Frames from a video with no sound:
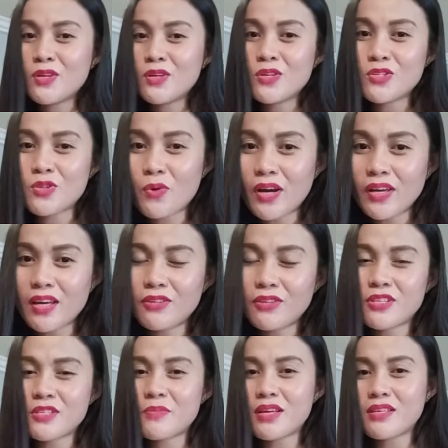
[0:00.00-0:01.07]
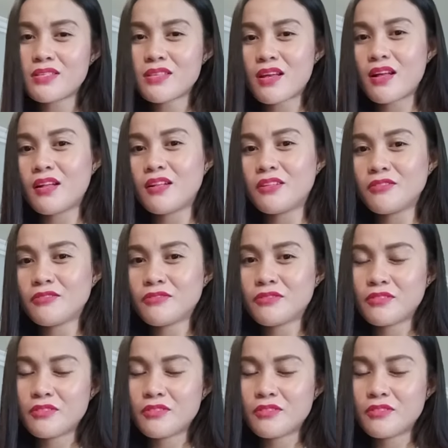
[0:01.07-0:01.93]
So I undressed myself,